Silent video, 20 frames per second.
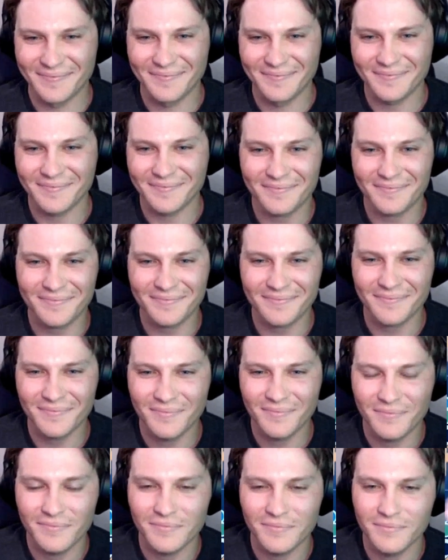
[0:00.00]

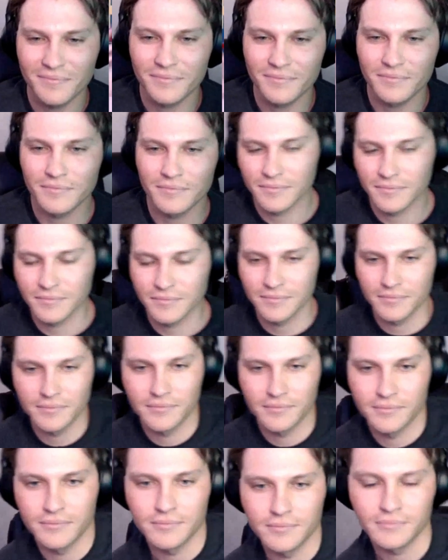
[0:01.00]

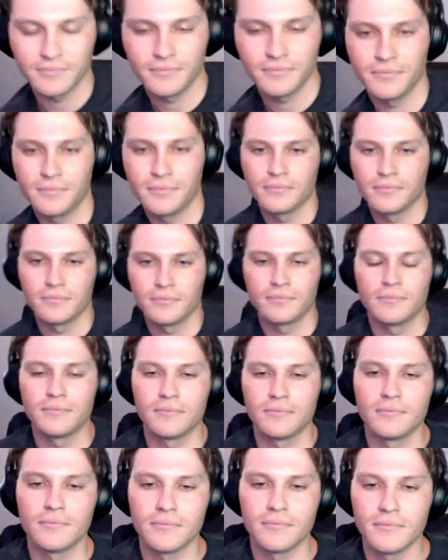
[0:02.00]

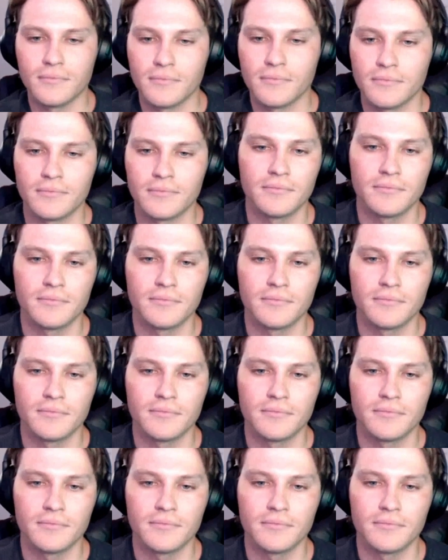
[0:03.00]
The person shown says nothing.